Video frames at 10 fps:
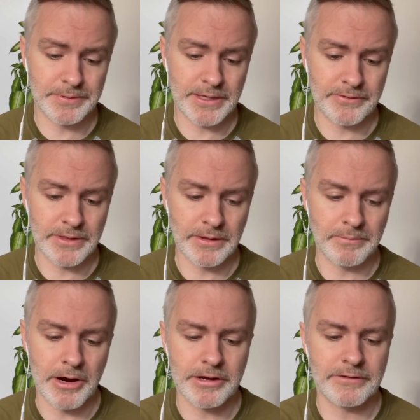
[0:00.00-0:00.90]
given the
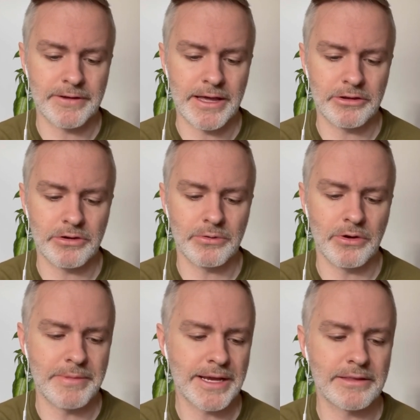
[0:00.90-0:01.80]
market value.
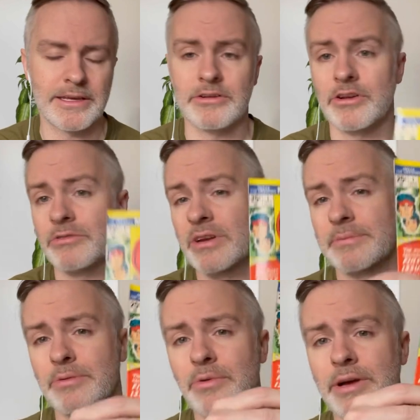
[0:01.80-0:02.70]
Omega the Unknown
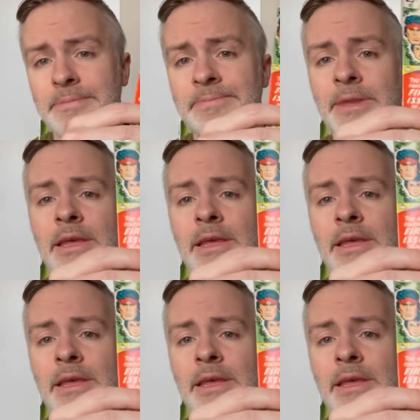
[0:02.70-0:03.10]
number 1.